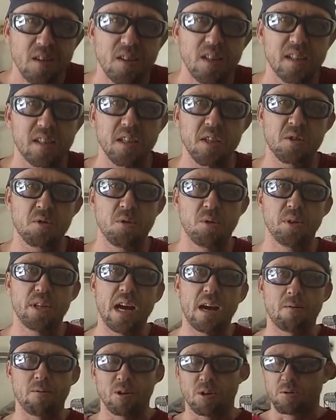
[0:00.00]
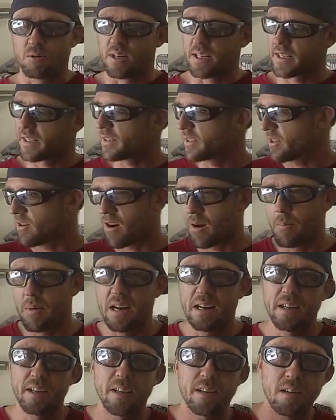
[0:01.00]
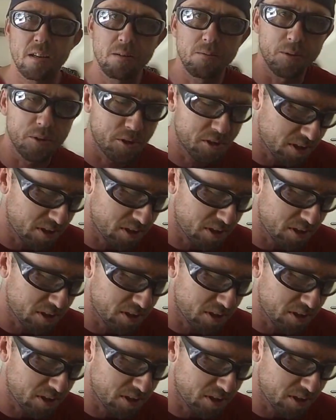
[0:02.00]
let these cool down real quick, get the car back in here, and we'll